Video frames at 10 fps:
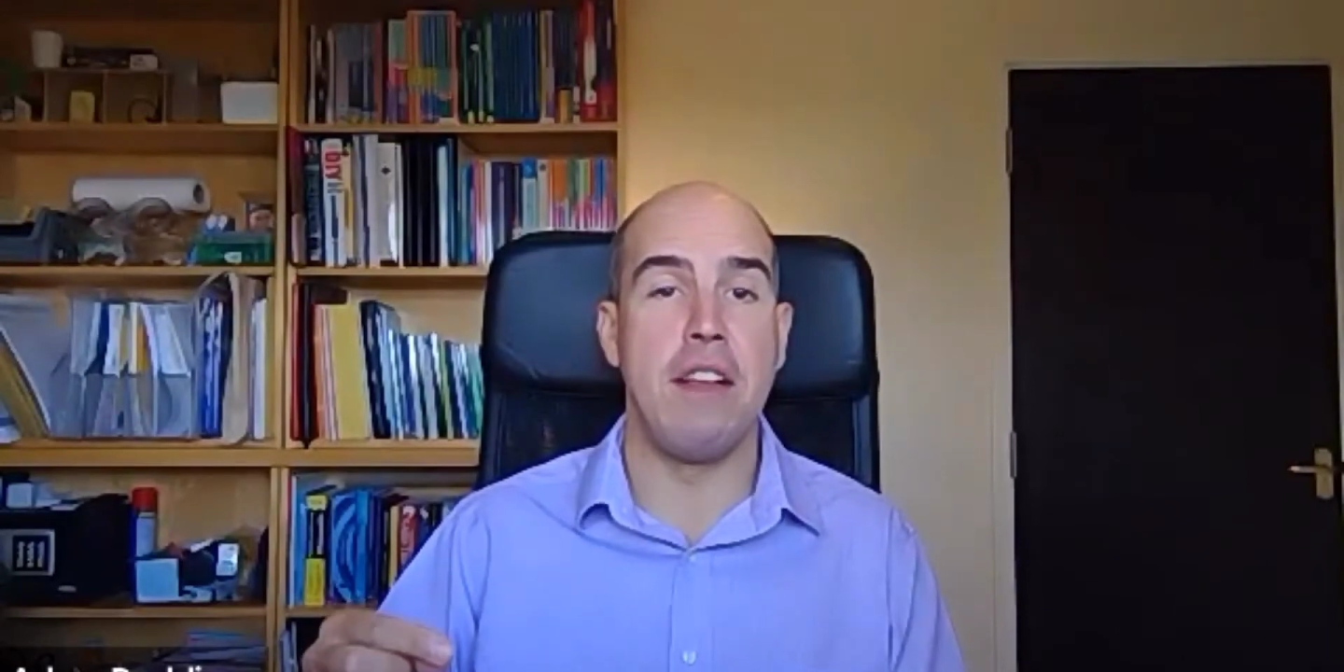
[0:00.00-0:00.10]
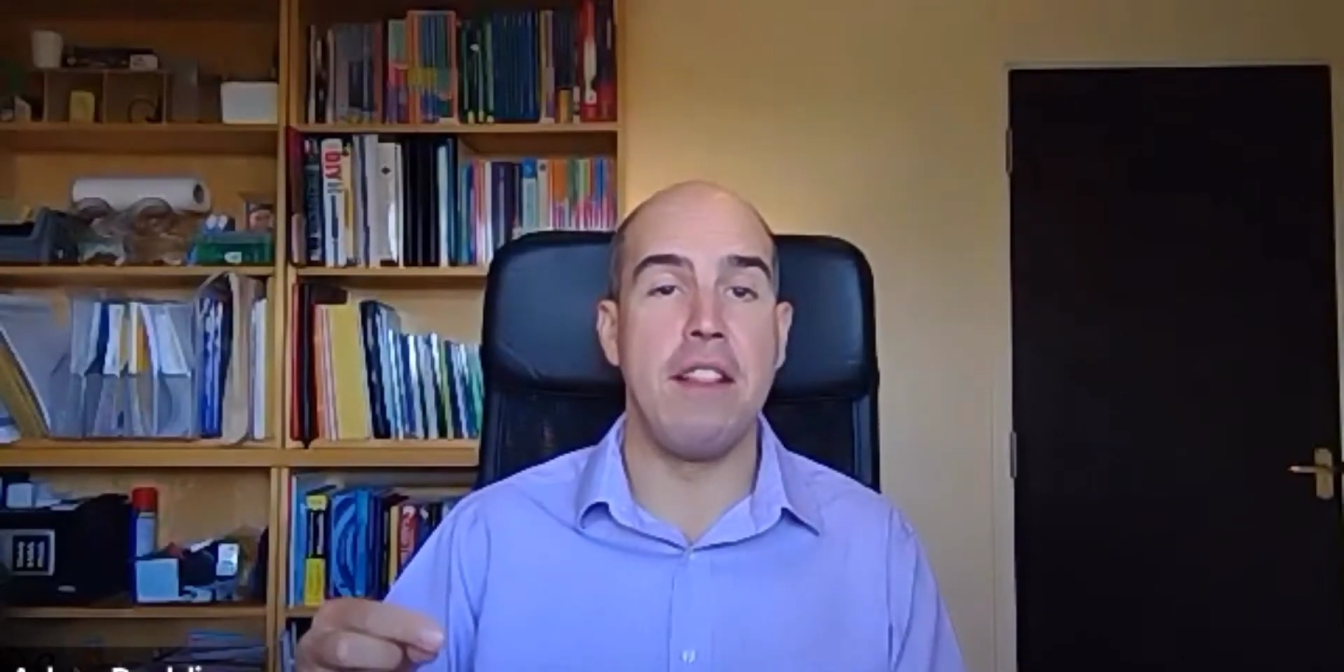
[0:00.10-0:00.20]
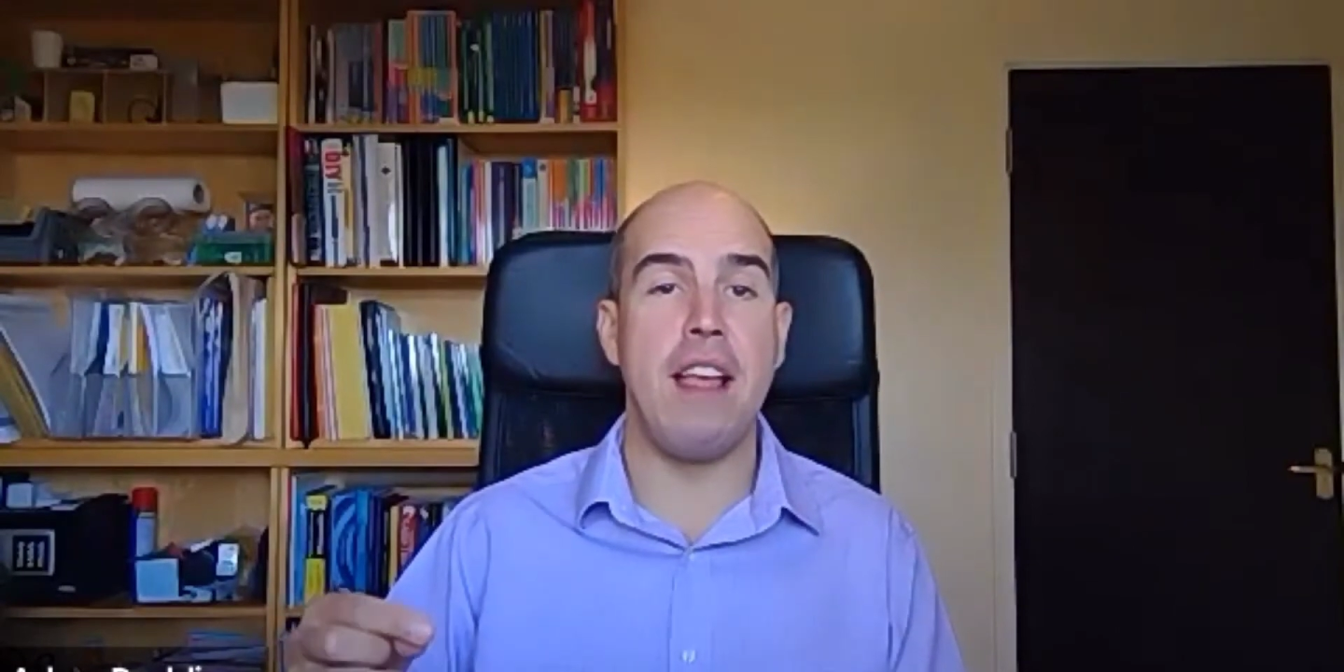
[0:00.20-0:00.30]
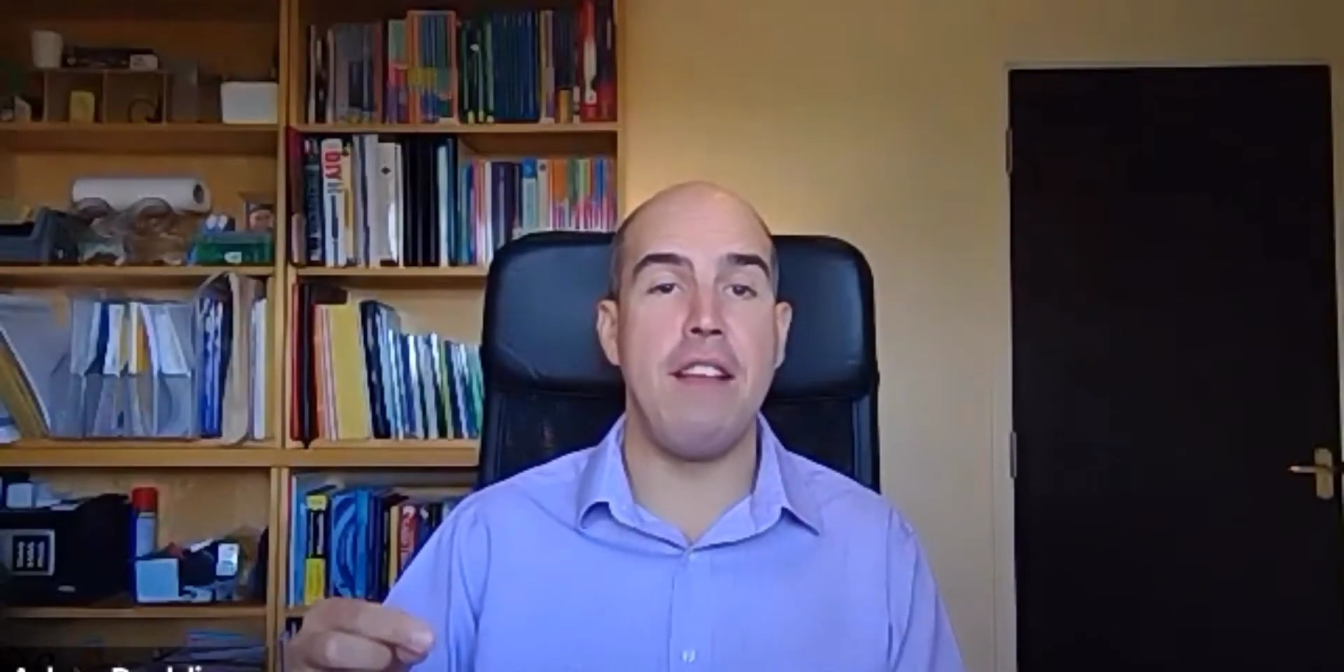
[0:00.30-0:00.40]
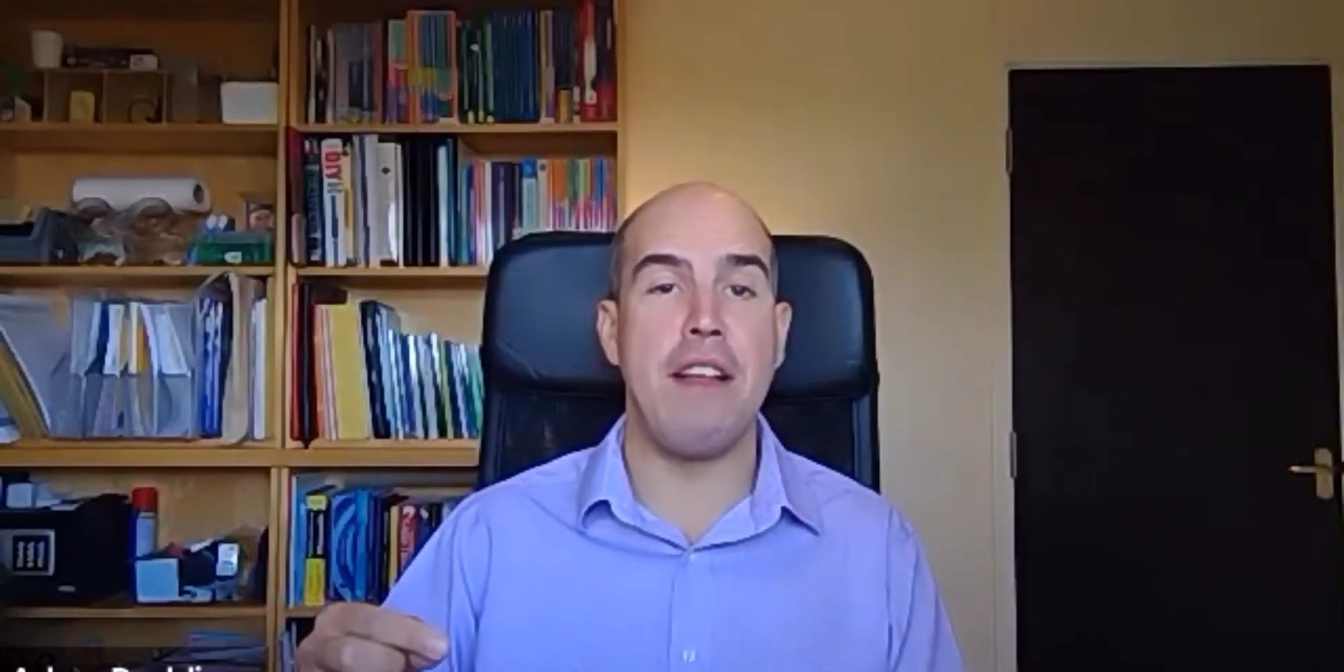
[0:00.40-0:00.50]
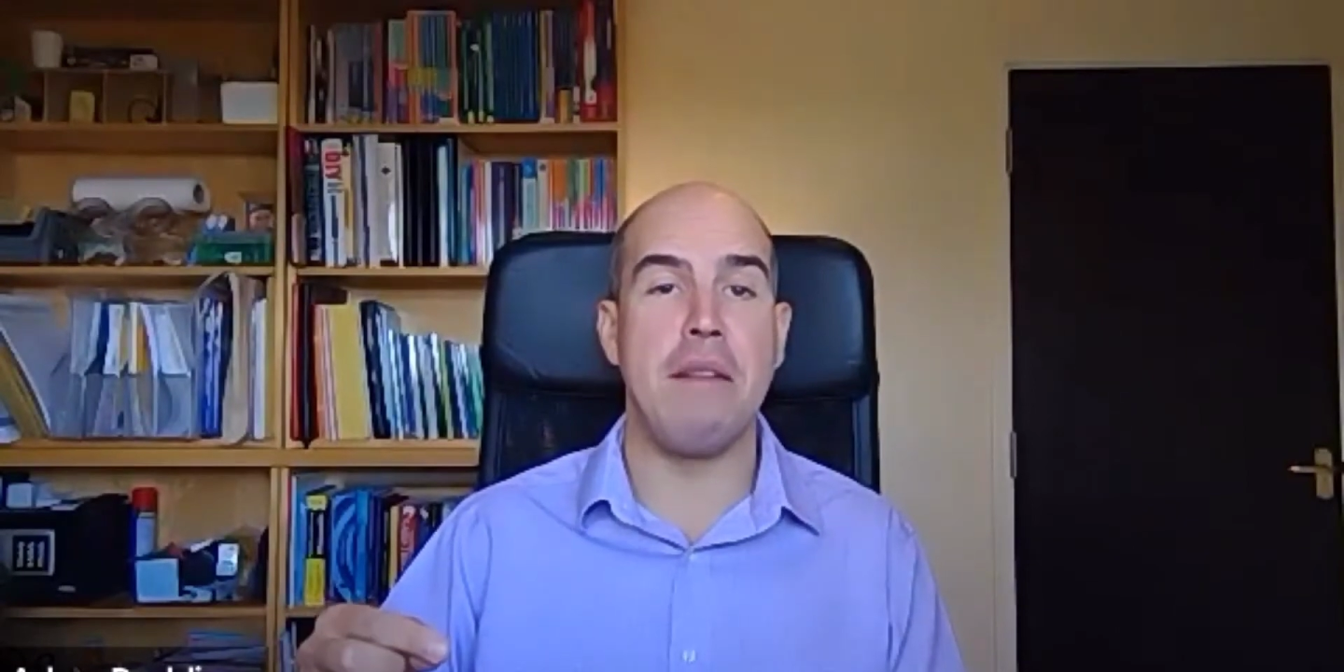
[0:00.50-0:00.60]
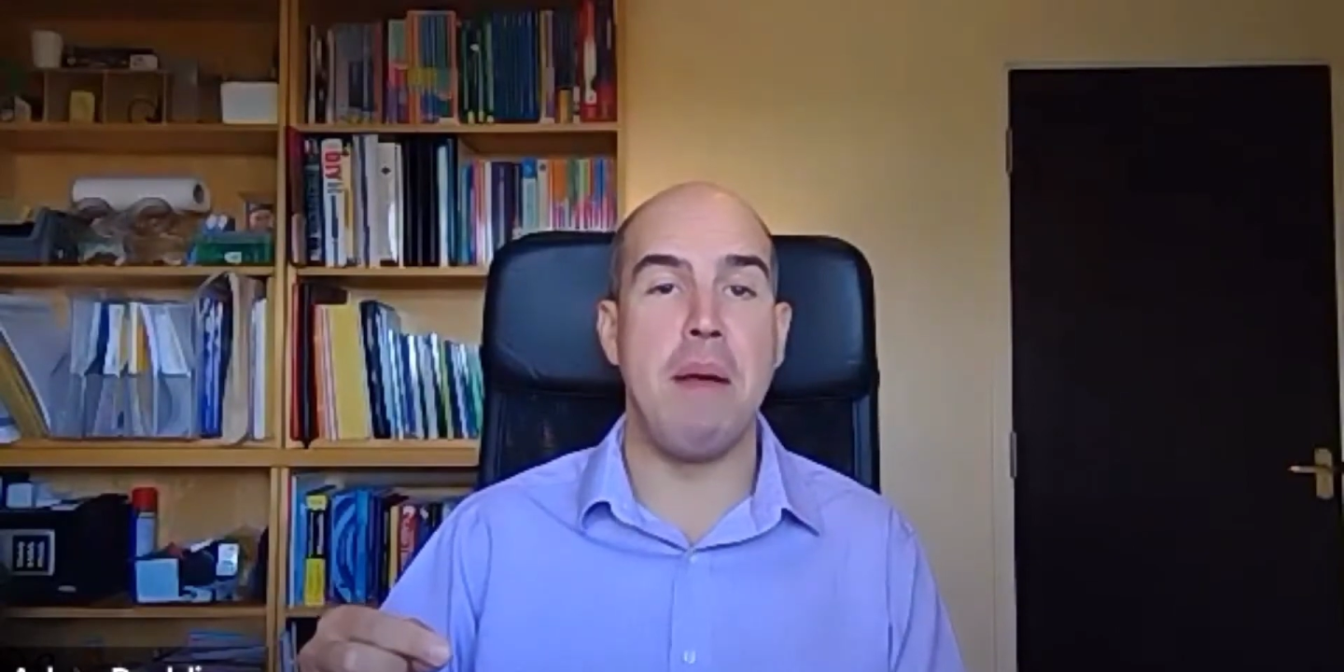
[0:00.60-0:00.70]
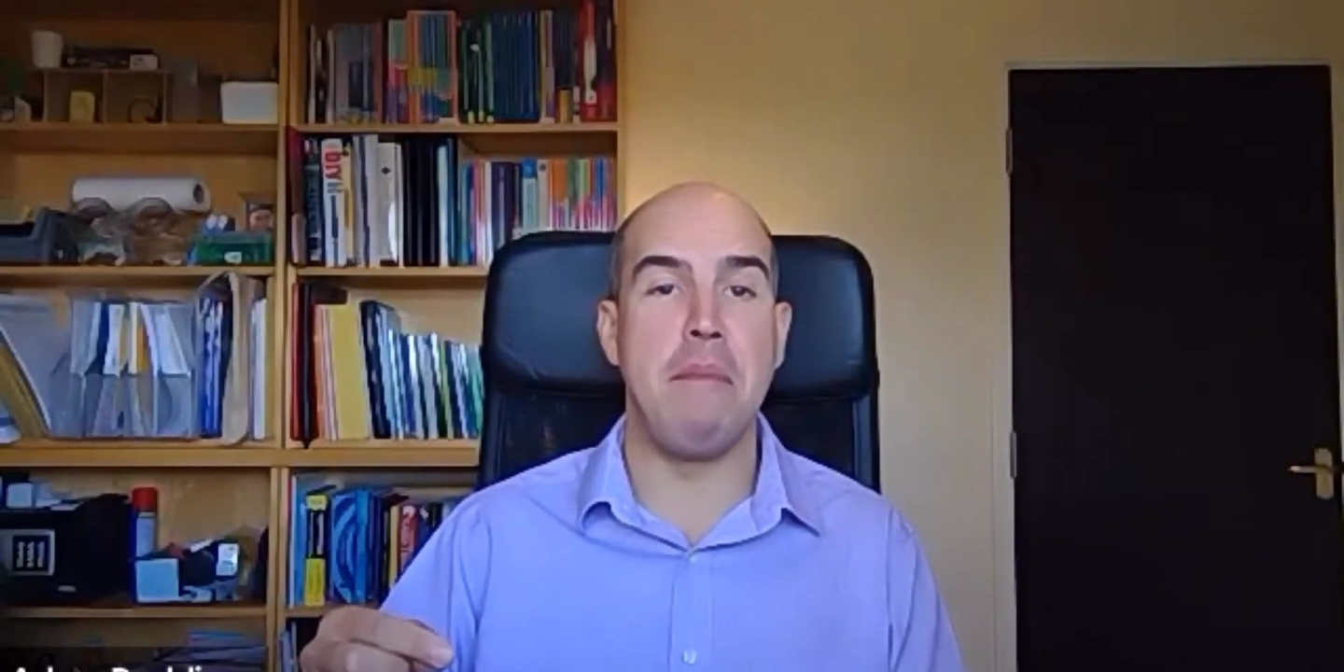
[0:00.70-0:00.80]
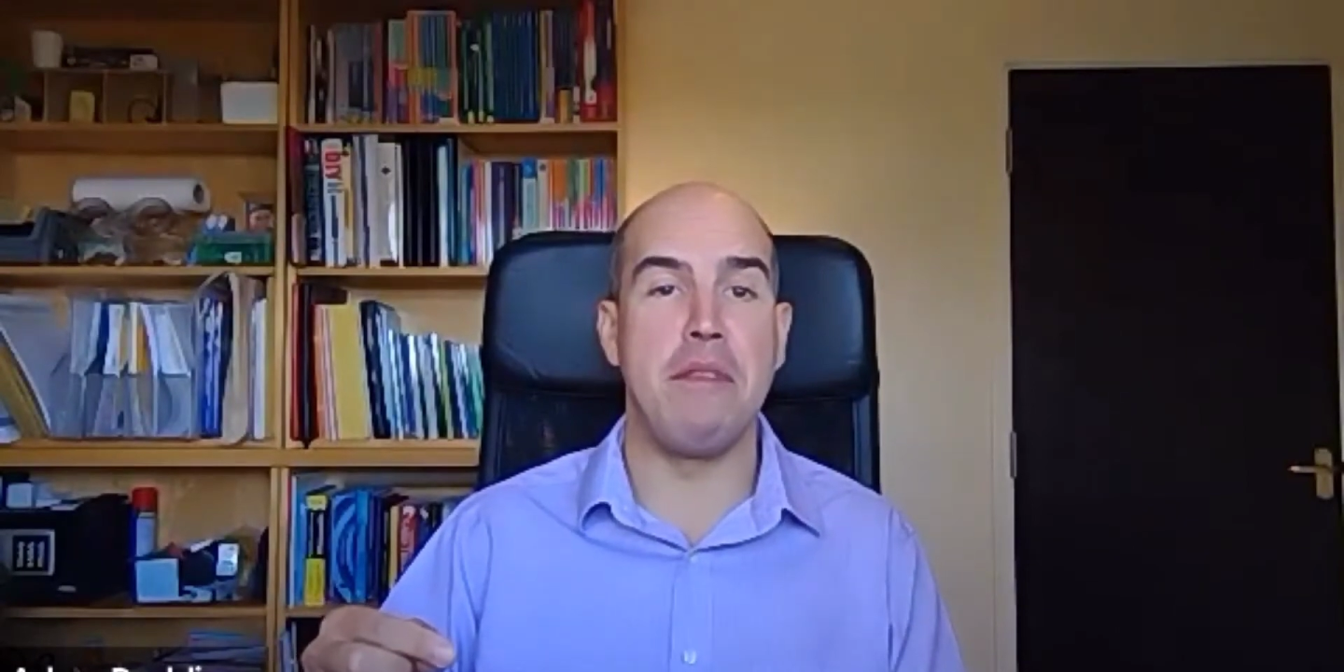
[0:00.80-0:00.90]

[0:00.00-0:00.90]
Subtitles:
they've had a member